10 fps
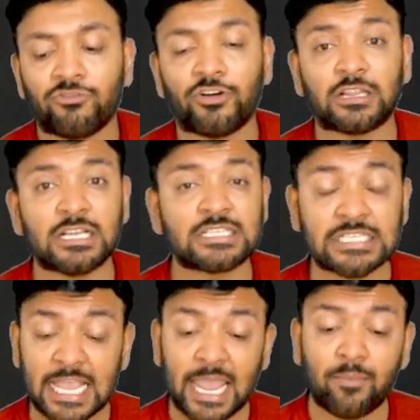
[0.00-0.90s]
For the
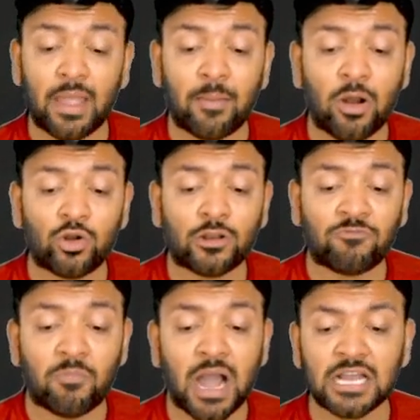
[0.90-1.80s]
same amount
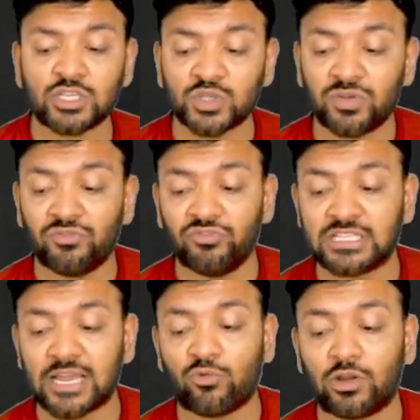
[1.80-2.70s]
of marks
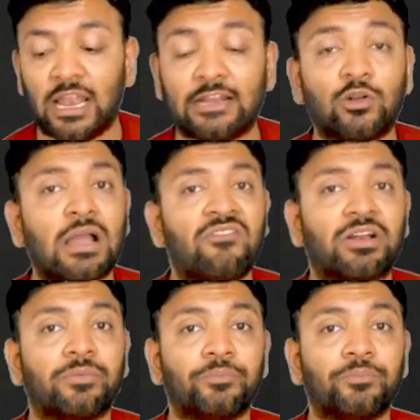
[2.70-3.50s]
which I would like to cover.